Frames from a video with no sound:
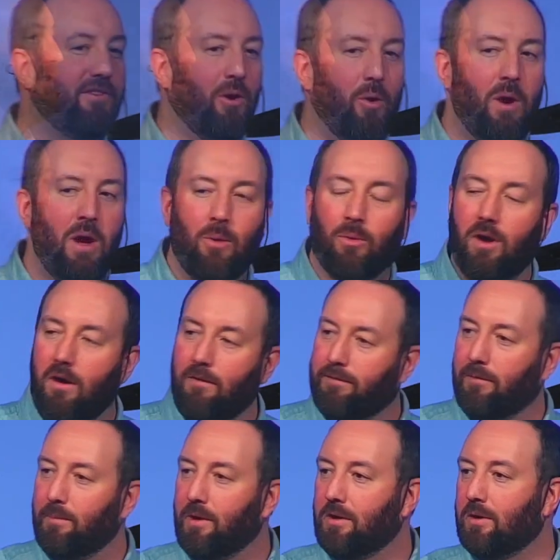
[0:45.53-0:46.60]
So we're all
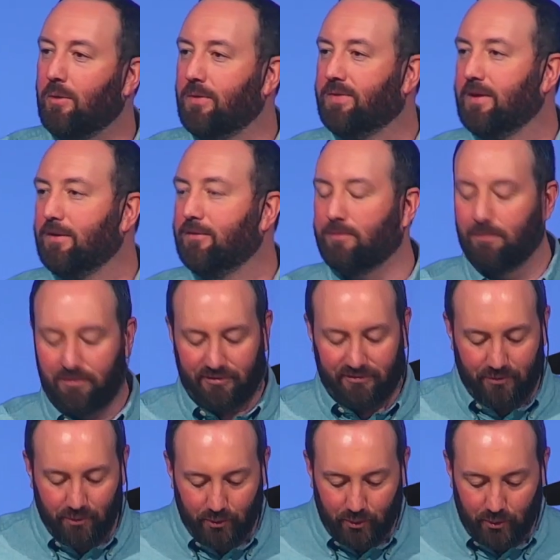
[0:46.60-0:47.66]
familiar with this from
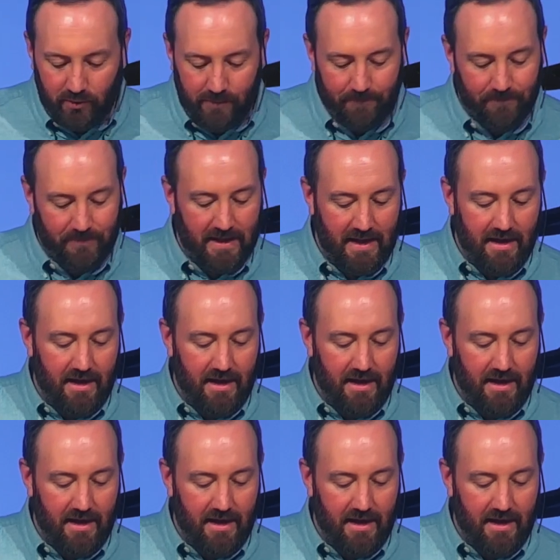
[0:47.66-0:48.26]
school.